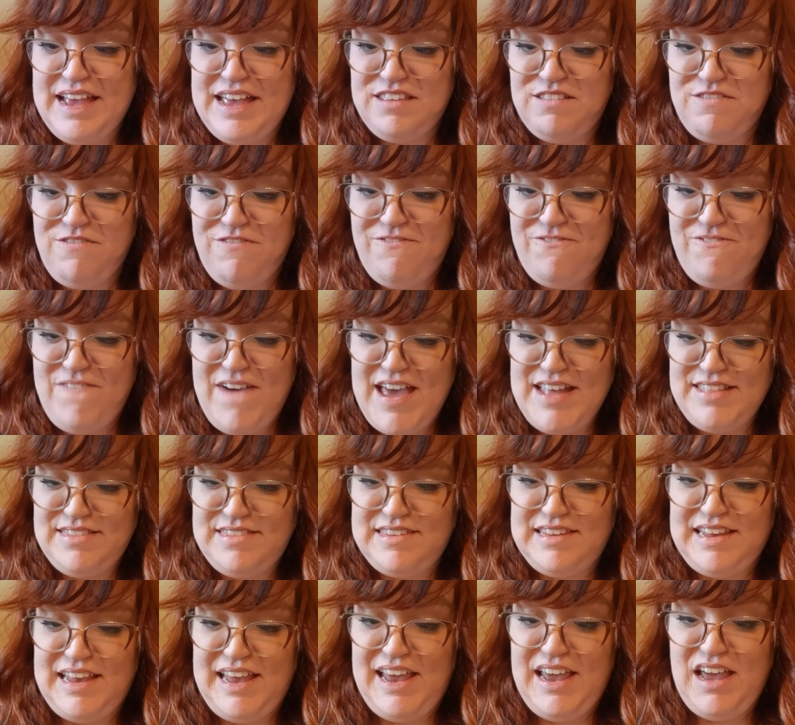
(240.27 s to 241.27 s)
as
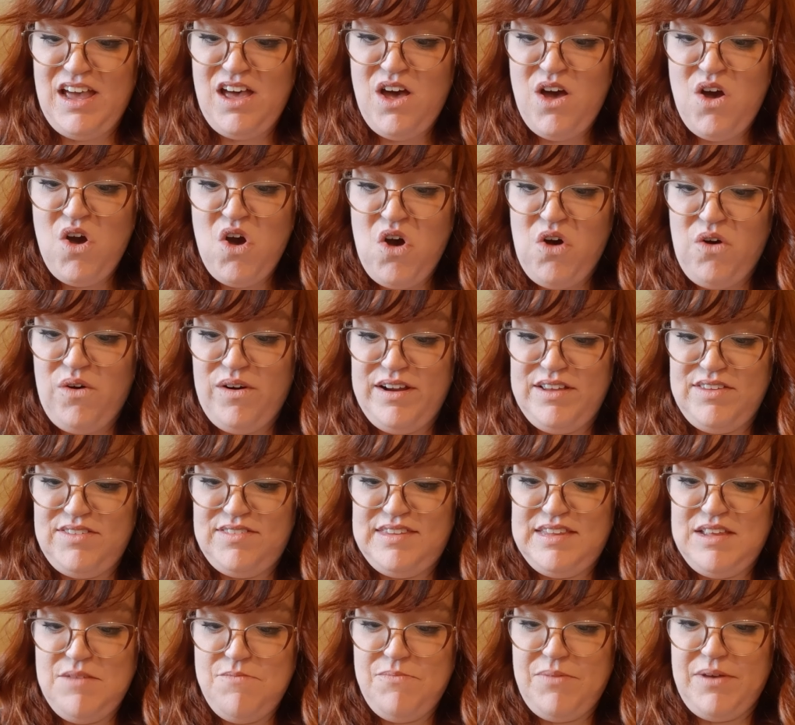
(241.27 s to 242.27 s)
fancy or as
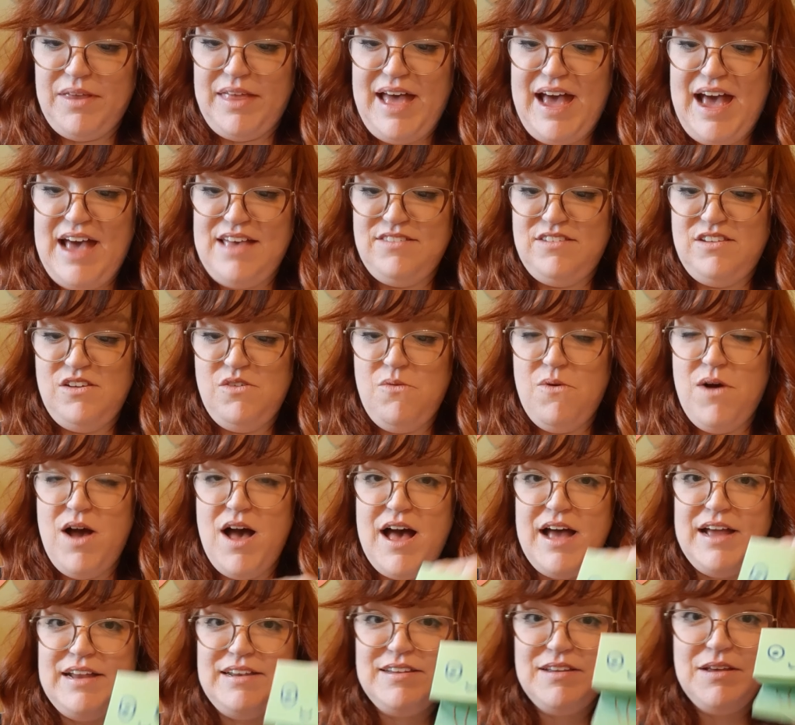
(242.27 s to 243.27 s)
simple as you
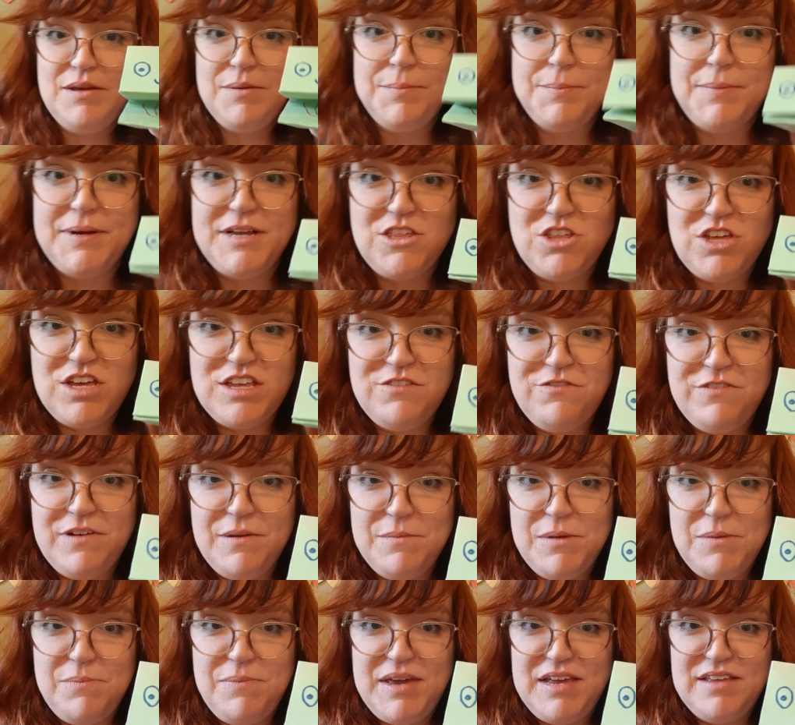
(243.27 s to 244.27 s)
want, but just
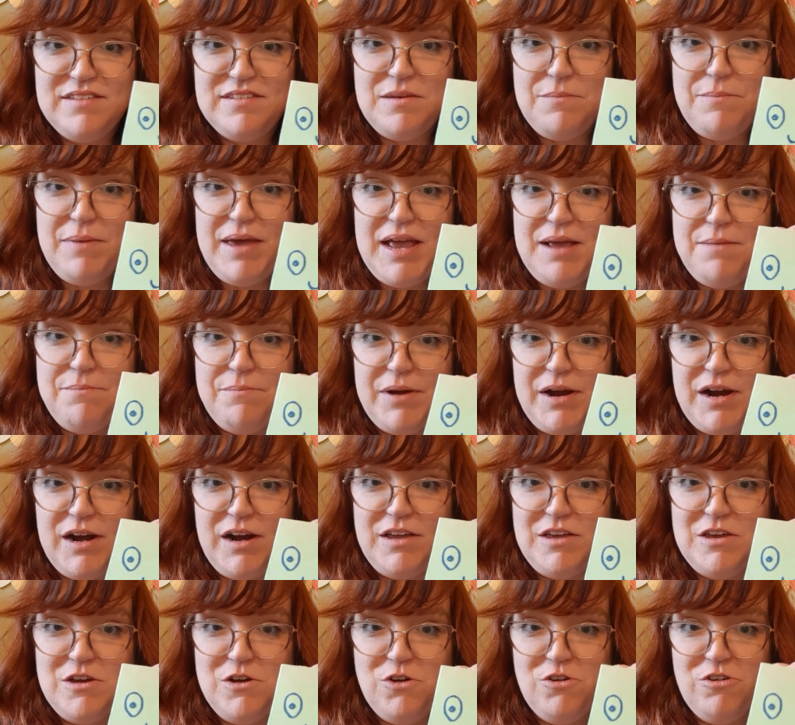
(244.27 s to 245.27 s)
from a piece of paper,
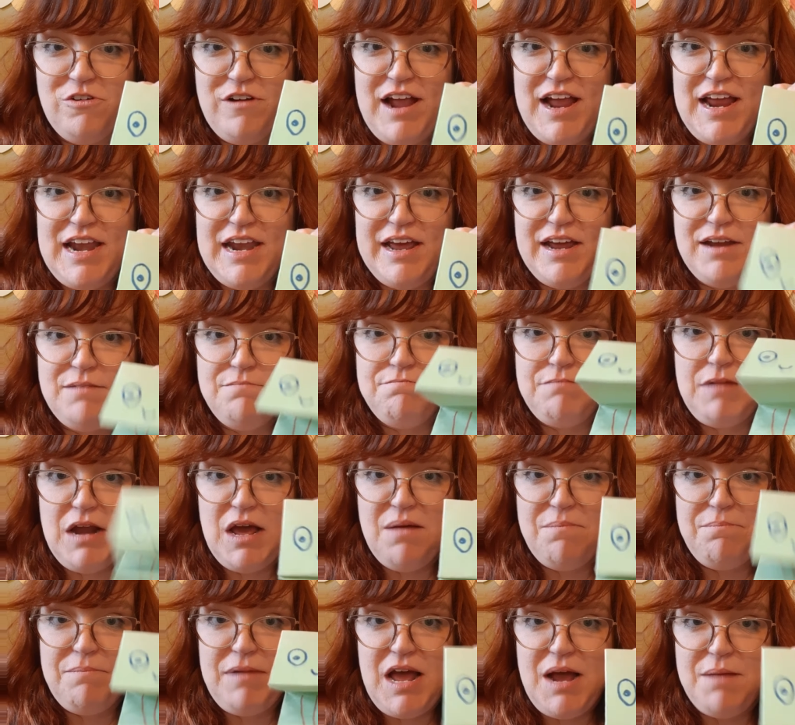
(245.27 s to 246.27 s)
you created
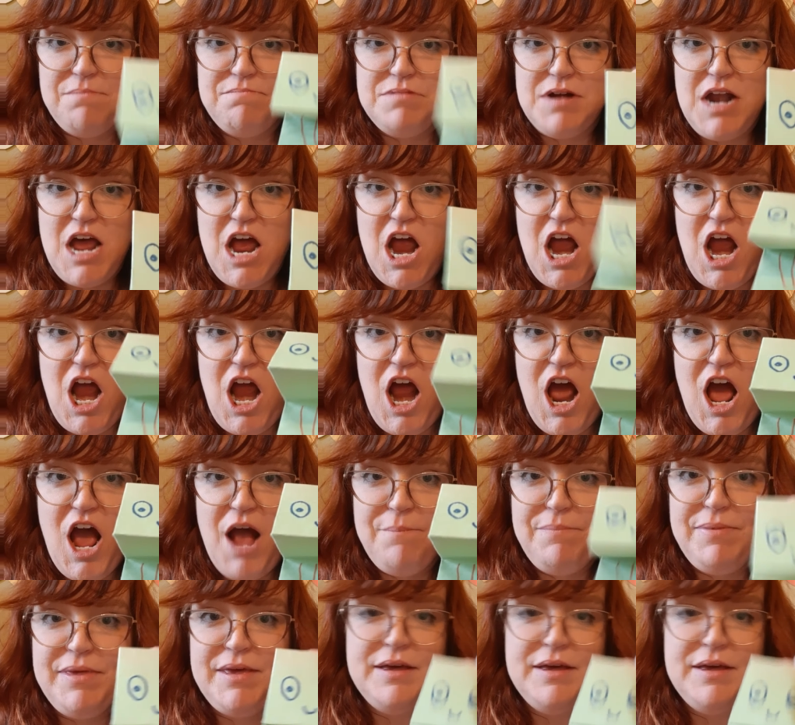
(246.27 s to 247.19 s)
blah, blah, blah.